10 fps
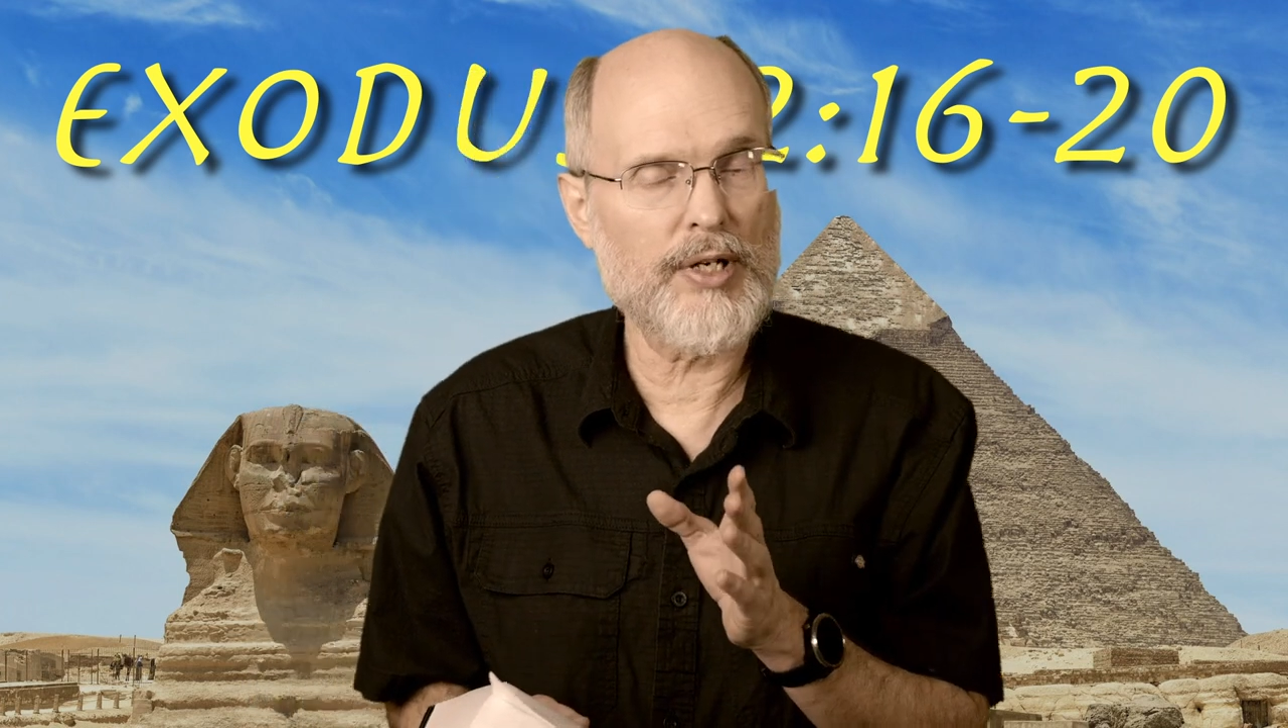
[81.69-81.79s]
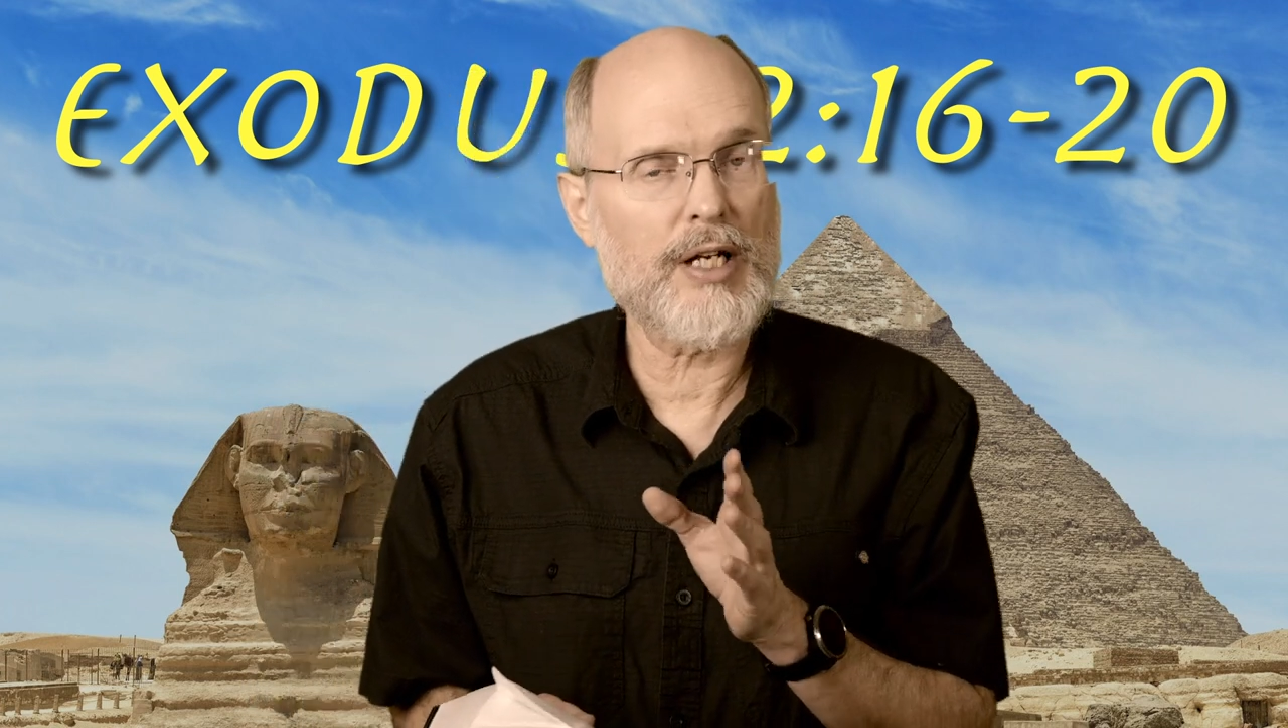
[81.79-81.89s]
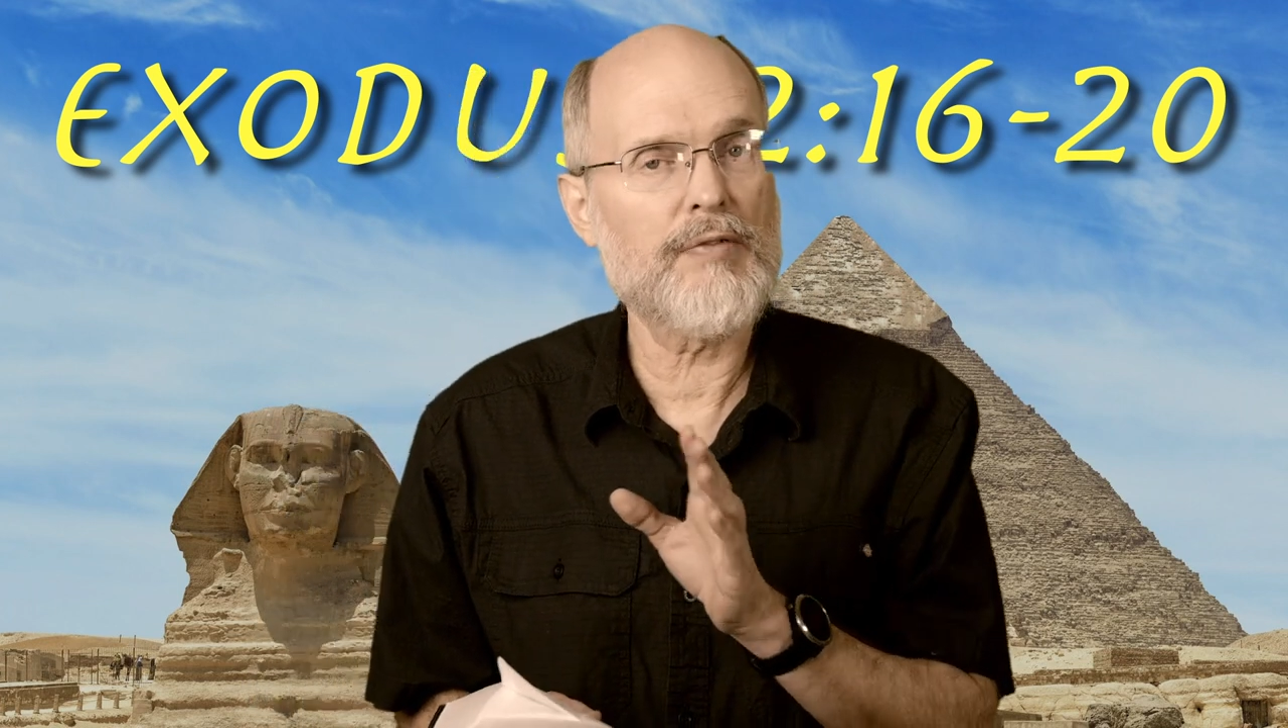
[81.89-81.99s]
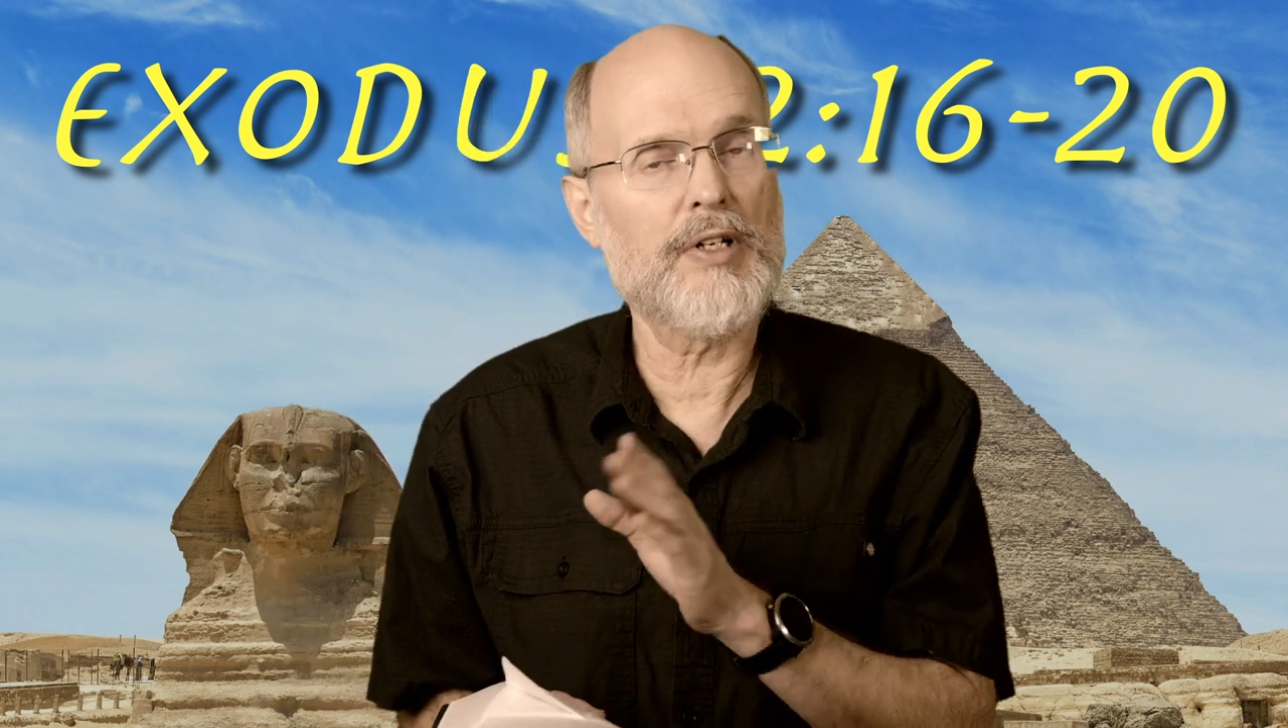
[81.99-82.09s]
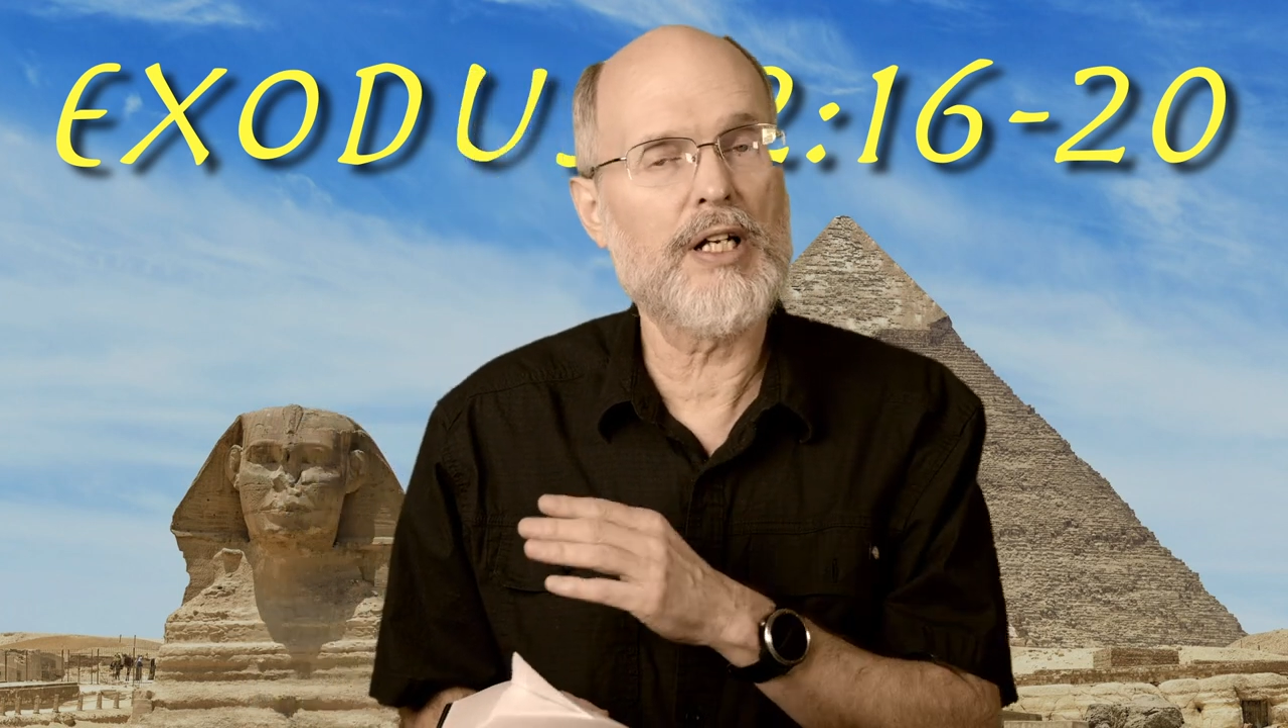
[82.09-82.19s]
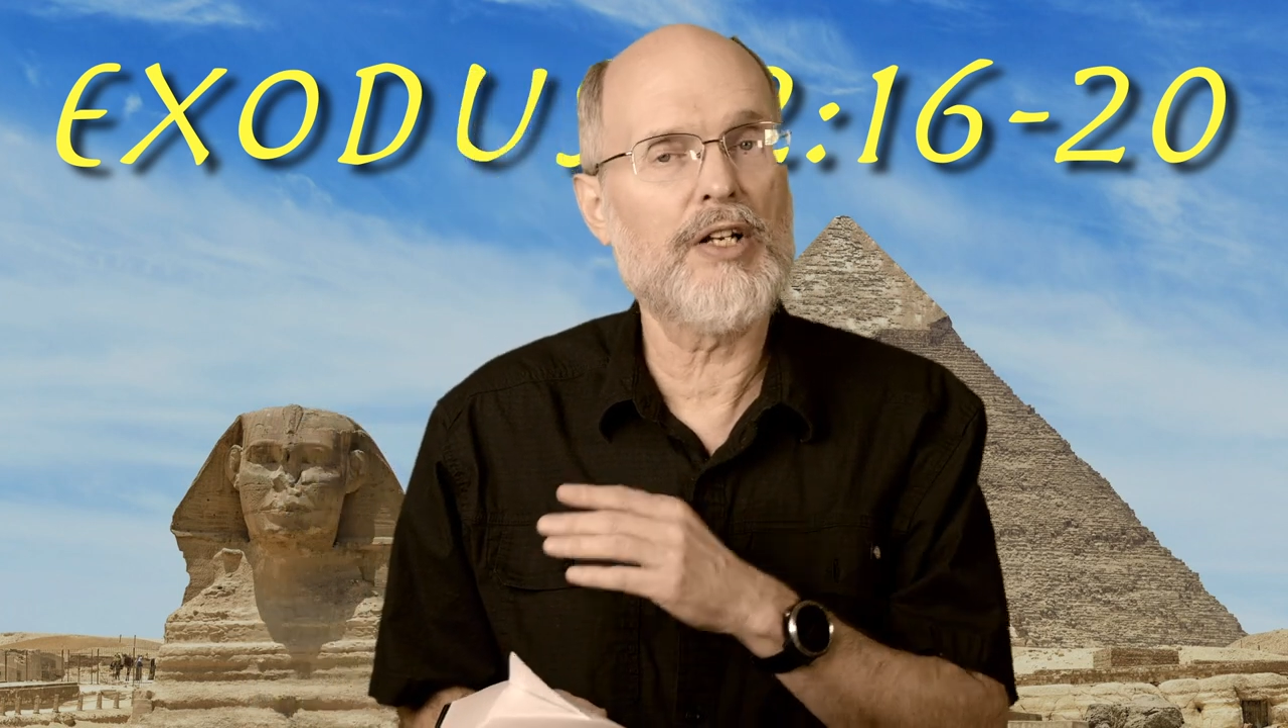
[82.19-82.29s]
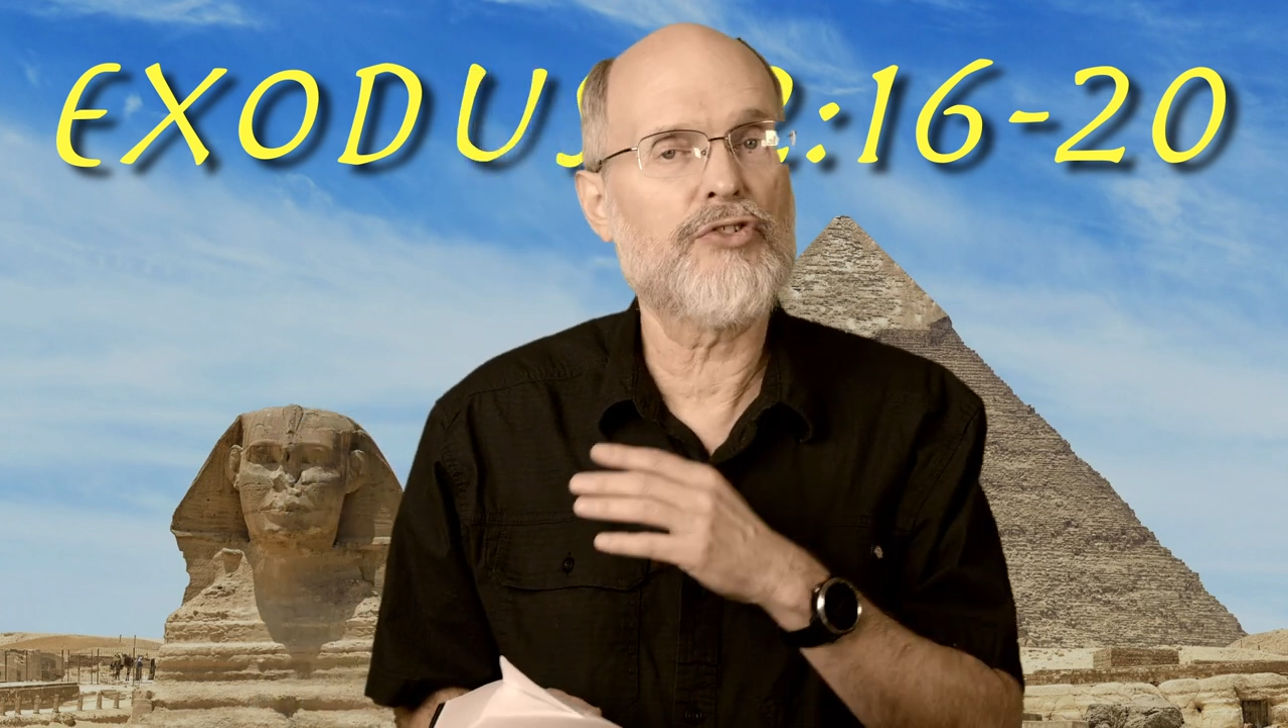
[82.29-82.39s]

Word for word: not even any